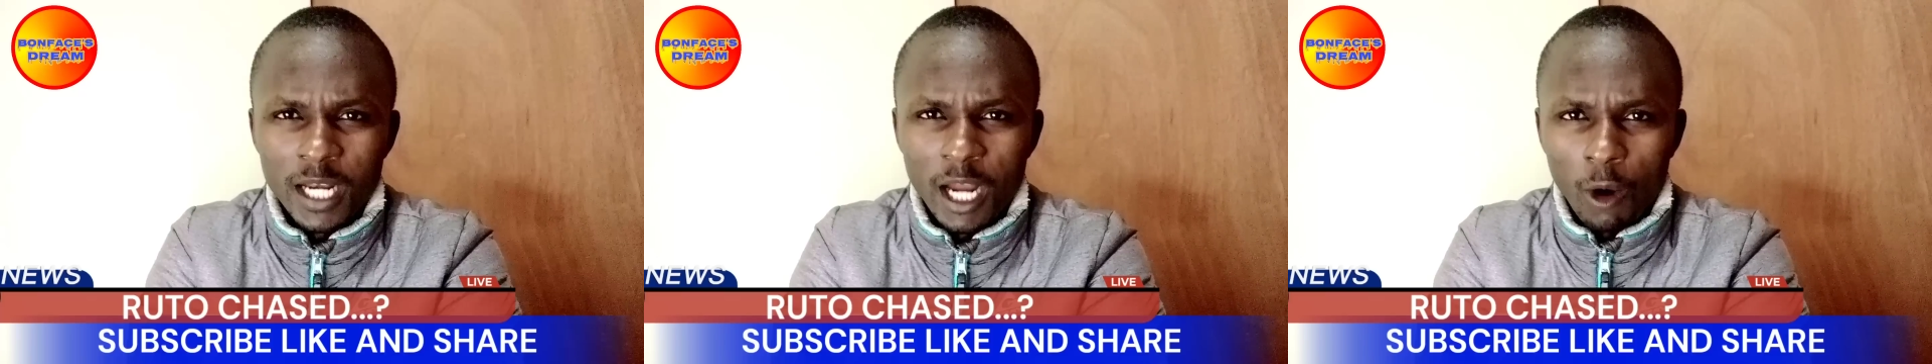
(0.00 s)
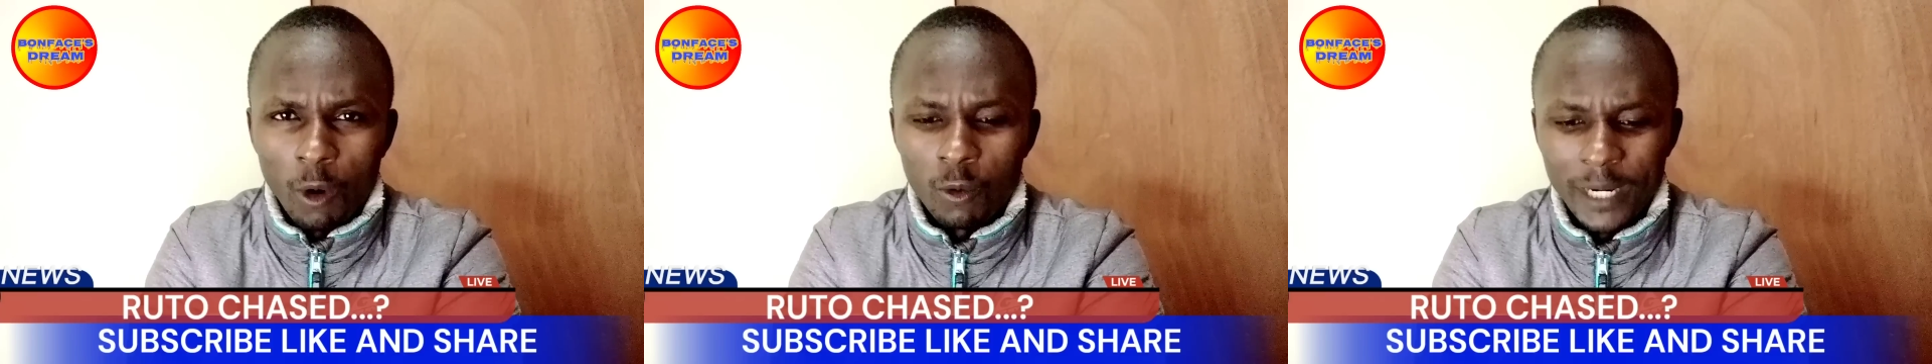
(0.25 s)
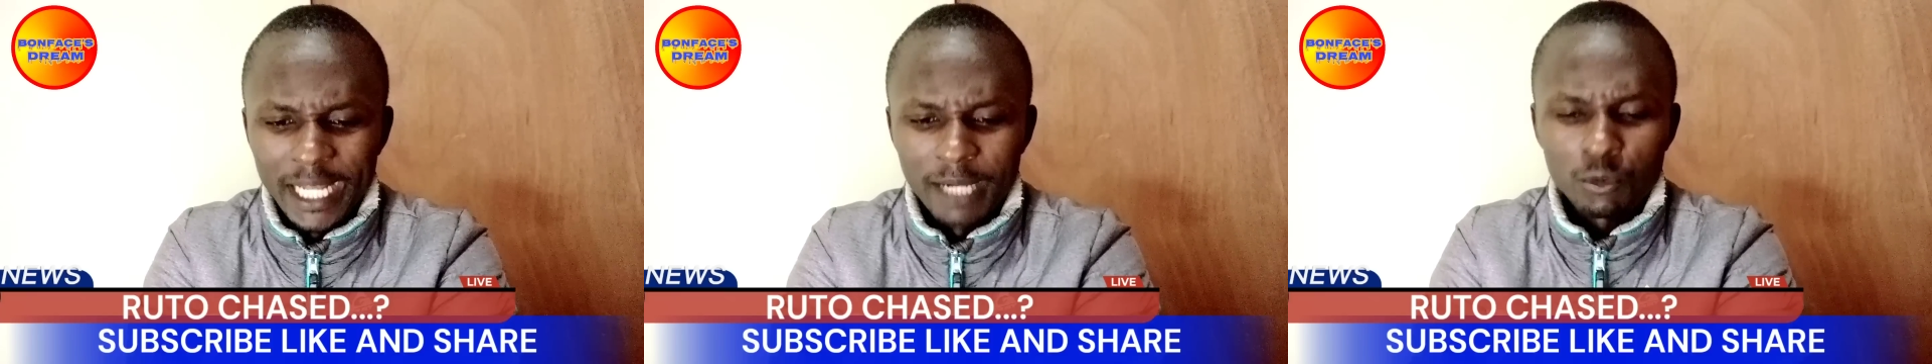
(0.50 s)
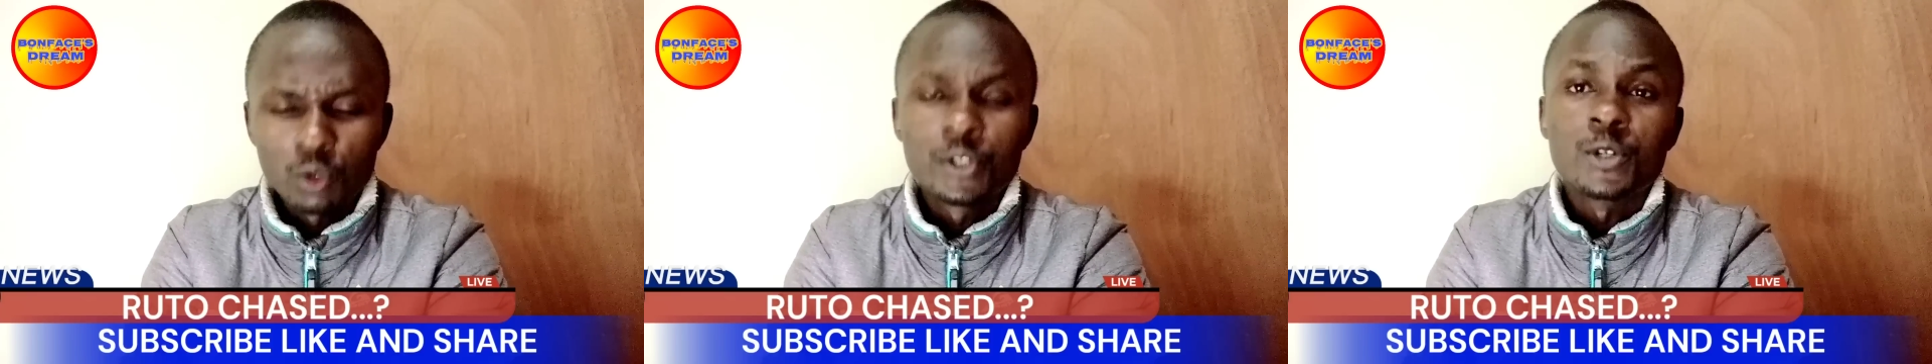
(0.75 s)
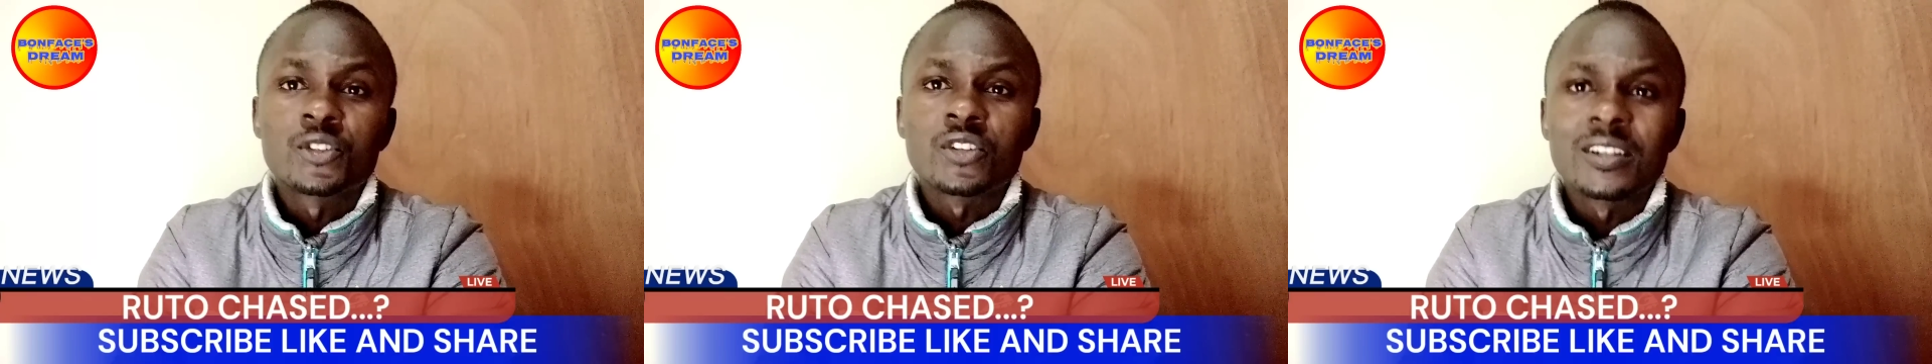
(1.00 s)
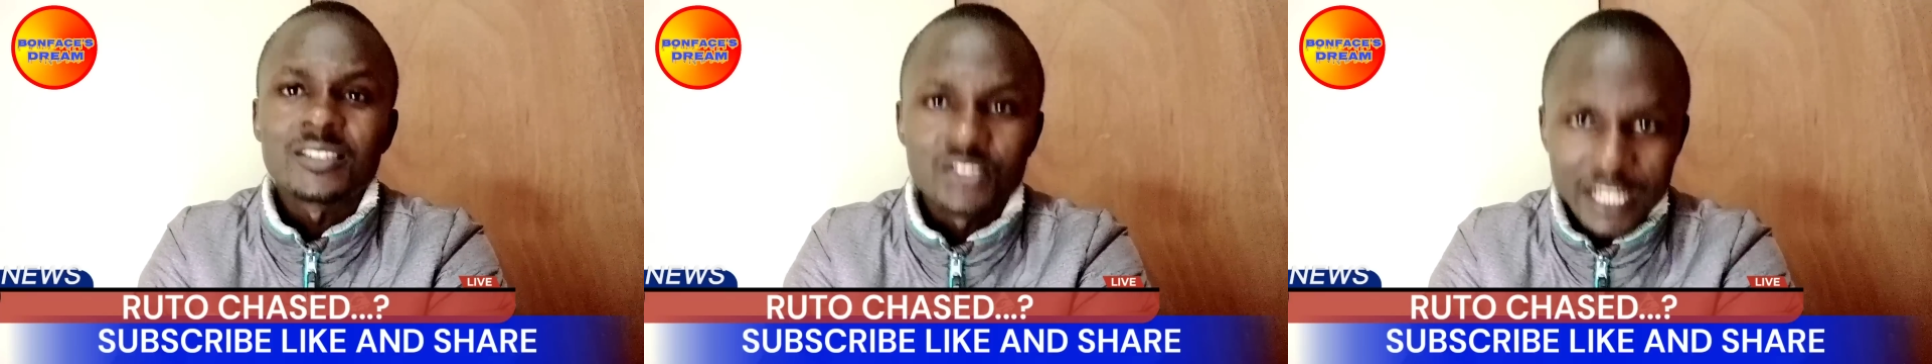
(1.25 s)
Now, William
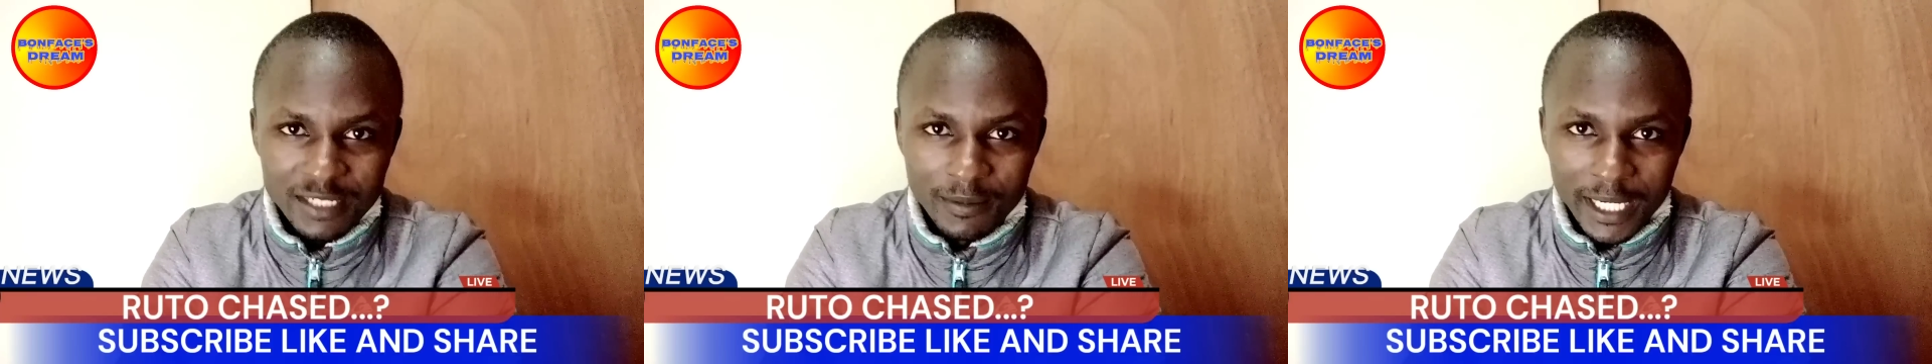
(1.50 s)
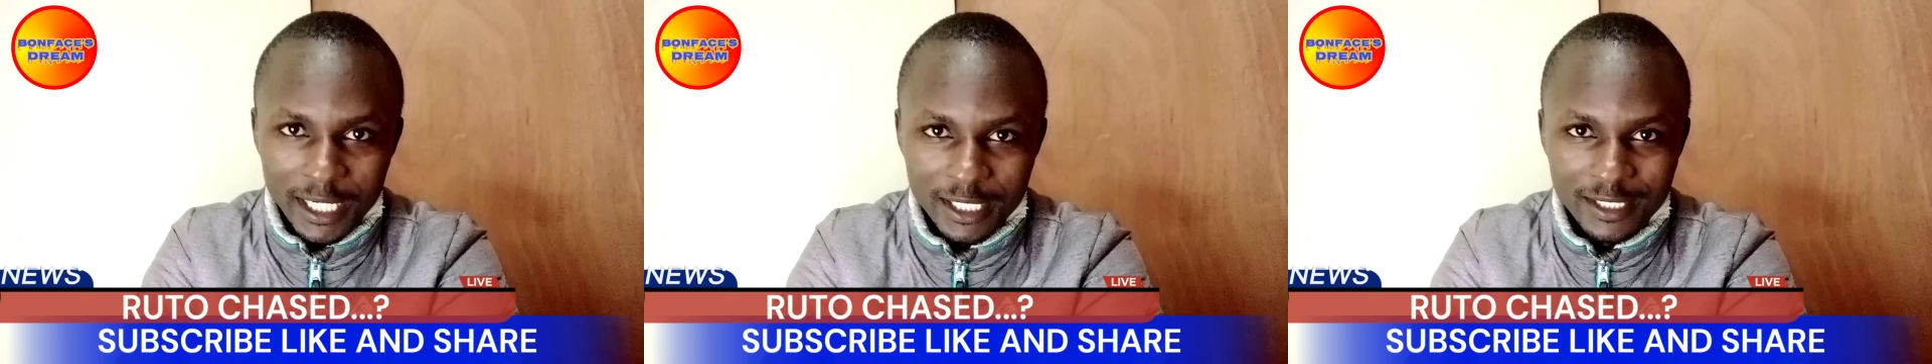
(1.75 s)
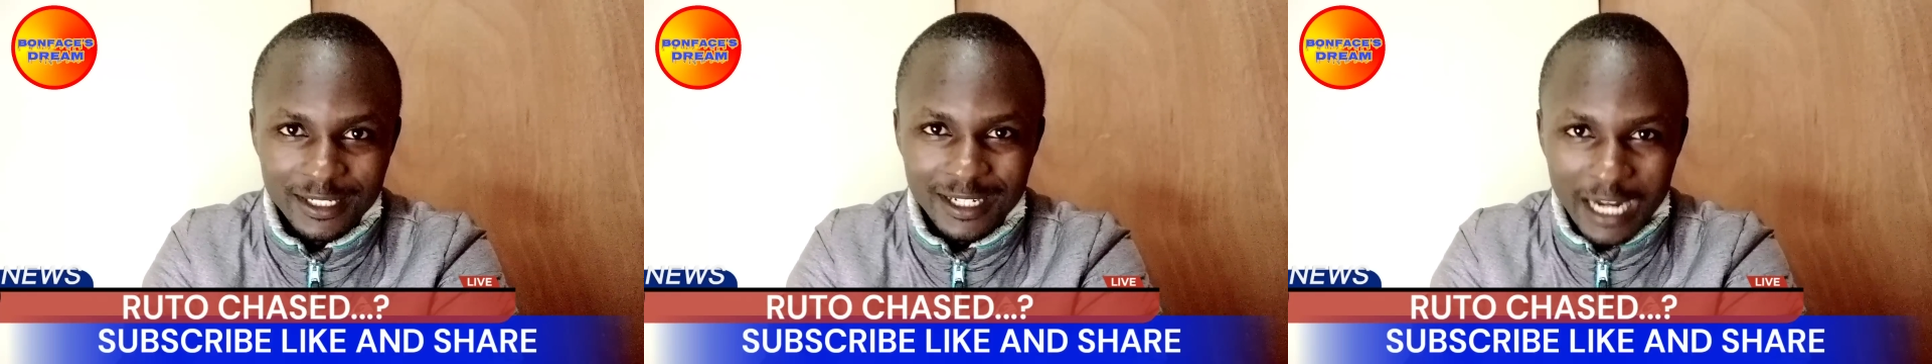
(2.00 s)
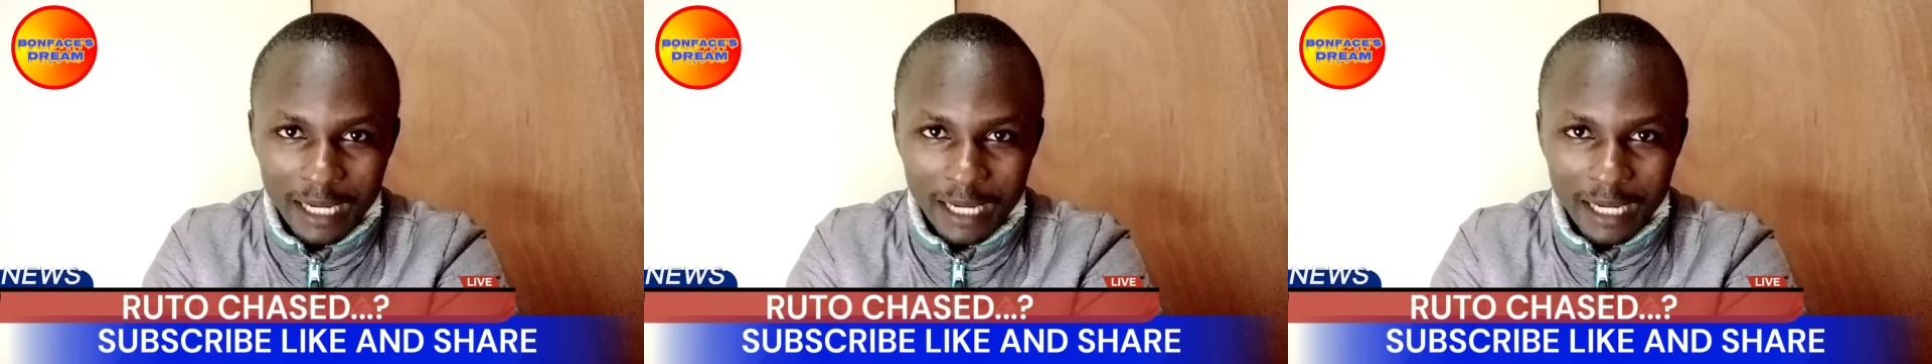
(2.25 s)
Ruto's statement